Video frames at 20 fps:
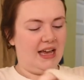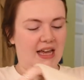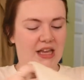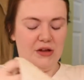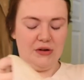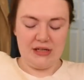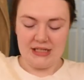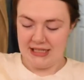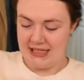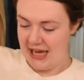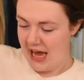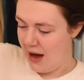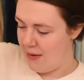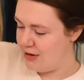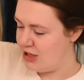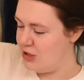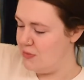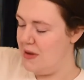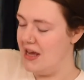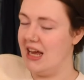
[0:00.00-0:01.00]
you can see how
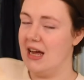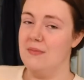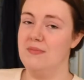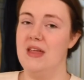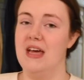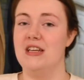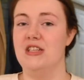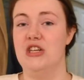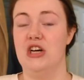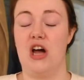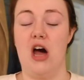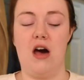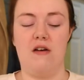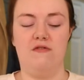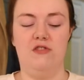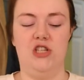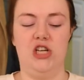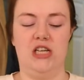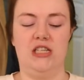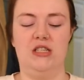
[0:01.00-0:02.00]
much makeup that took
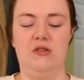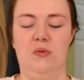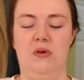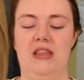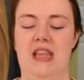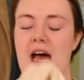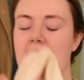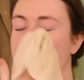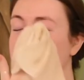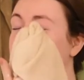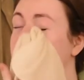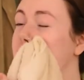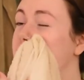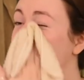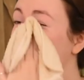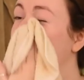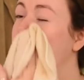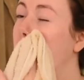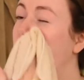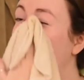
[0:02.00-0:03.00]
off just with that
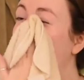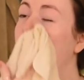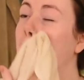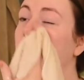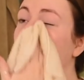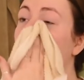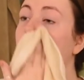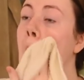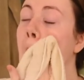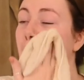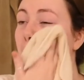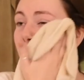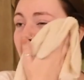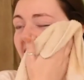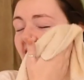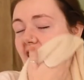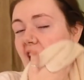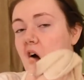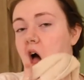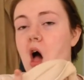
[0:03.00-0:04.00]
cleansing balm.
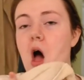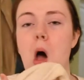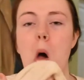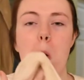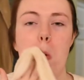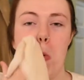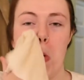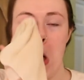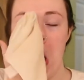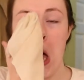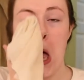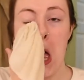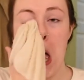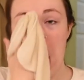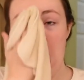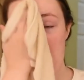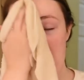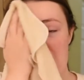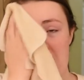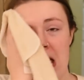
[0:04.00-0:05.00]
Um,
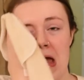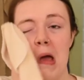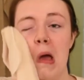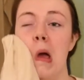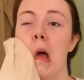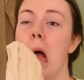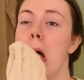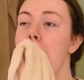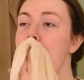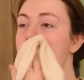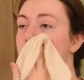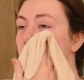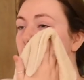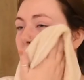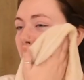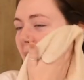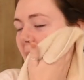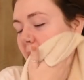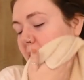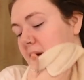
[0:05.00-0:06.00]

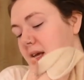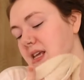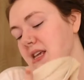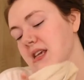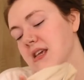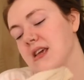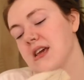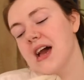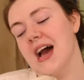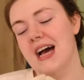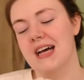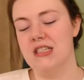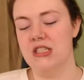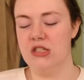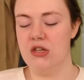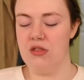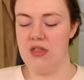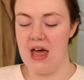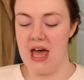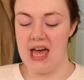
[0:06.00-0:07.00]
but yeah,
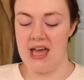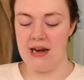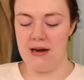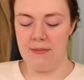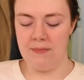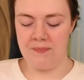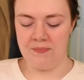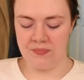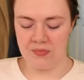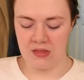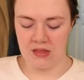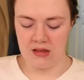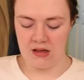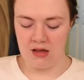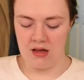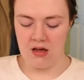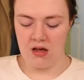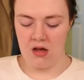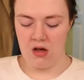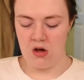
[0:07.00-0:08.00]
so then
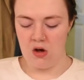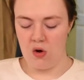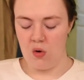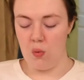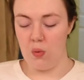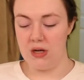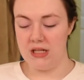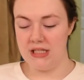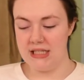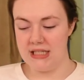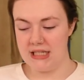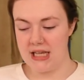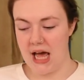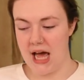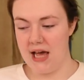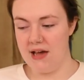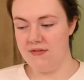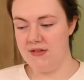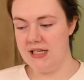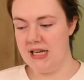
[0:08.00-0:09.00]
once
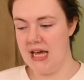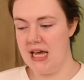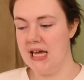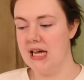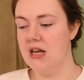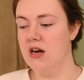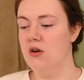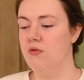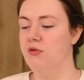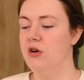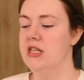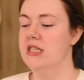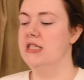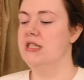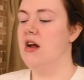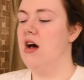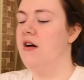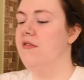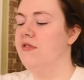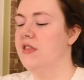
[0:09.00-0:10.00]
I've taken
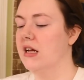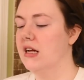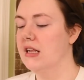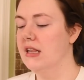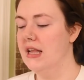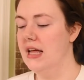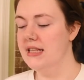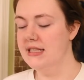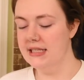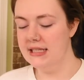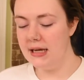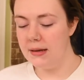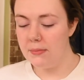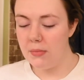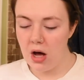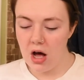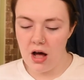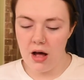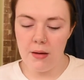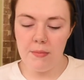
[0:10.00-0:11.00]
rinsed off the cleansing
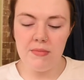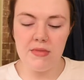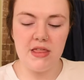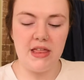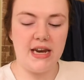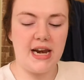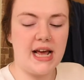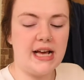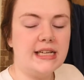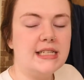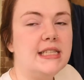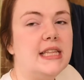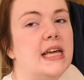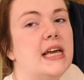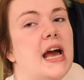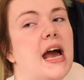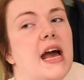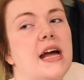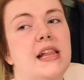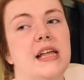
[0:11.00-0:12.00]
balm, the next
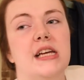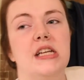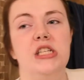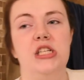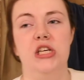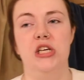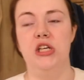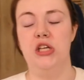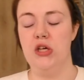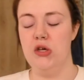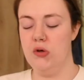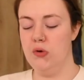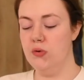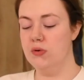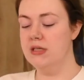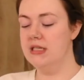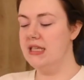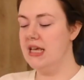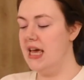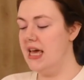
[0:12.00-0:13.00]
thing I like to
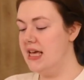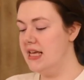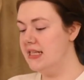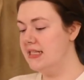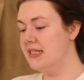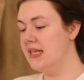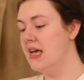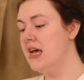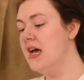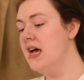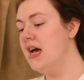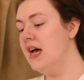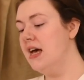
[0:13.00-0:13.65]
use is